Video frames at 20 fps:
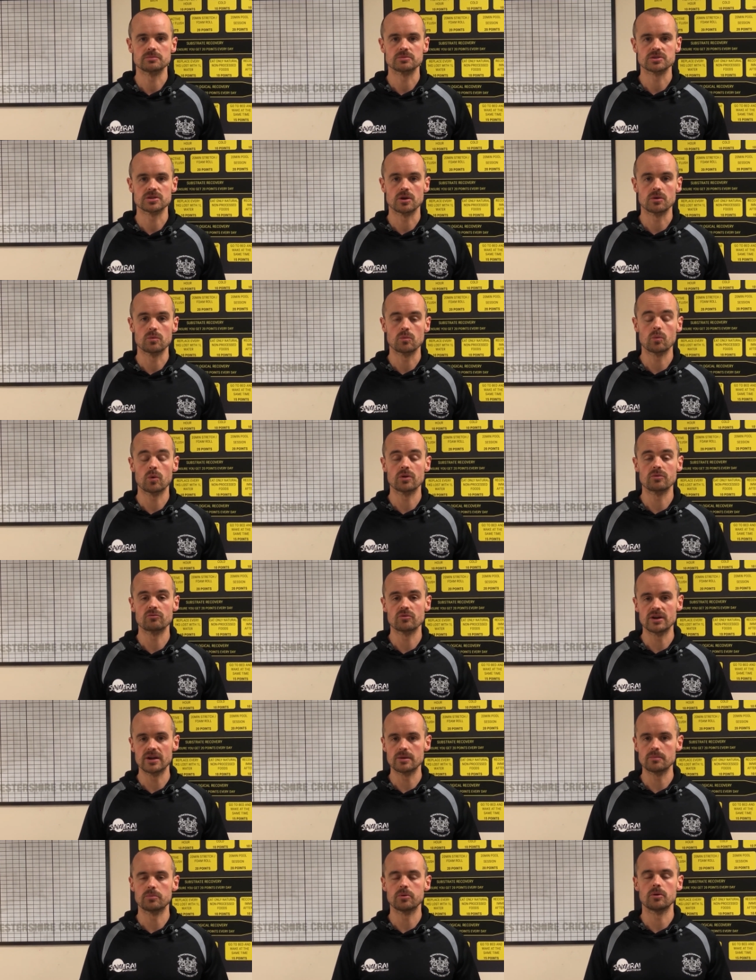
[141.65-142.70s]
So one
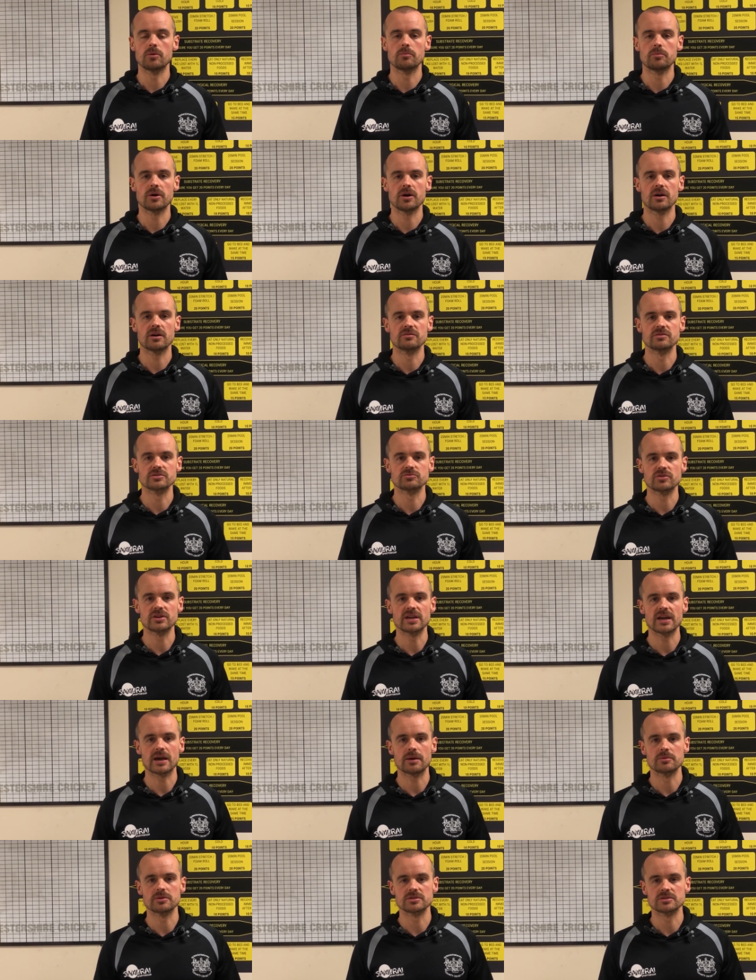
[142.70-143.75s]
really important part of his
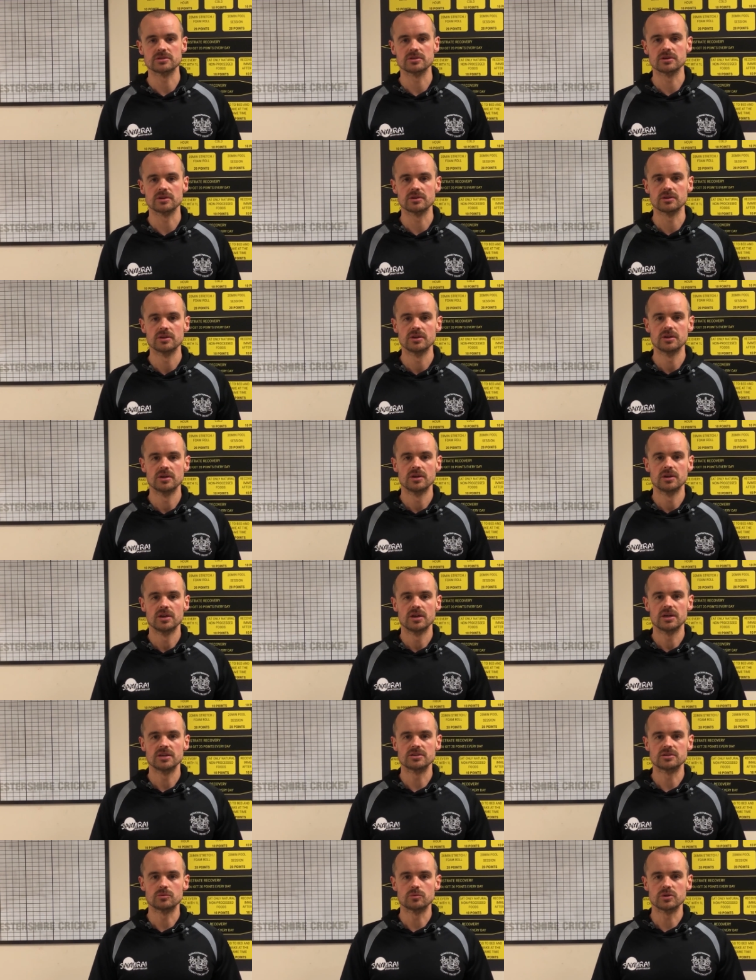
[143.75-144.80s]
rehab is that
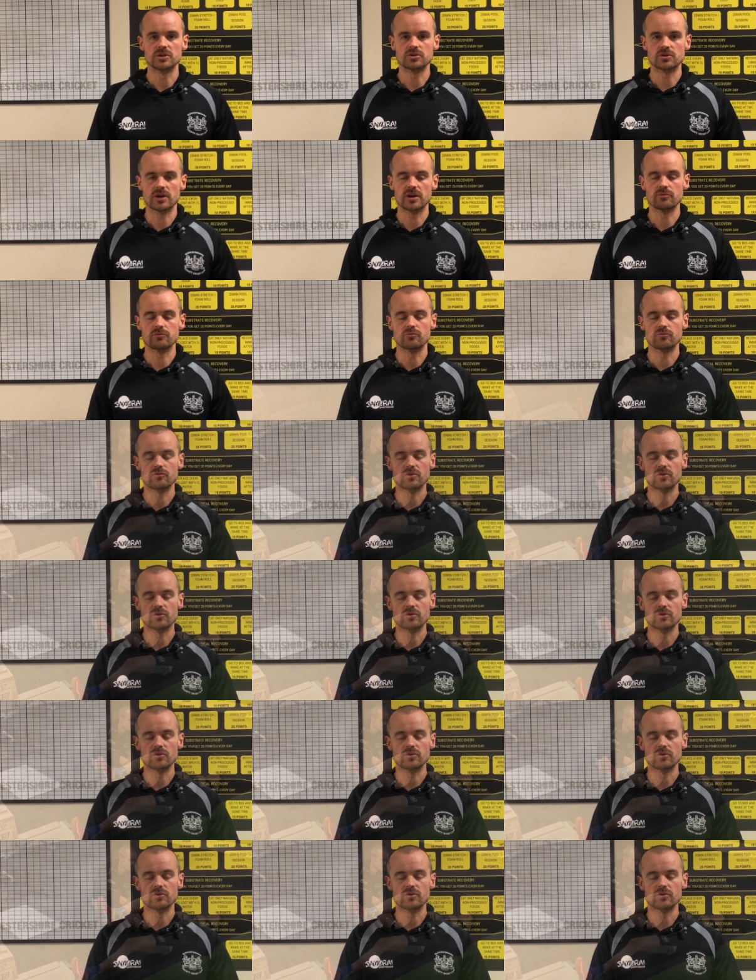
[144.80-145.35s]
we try and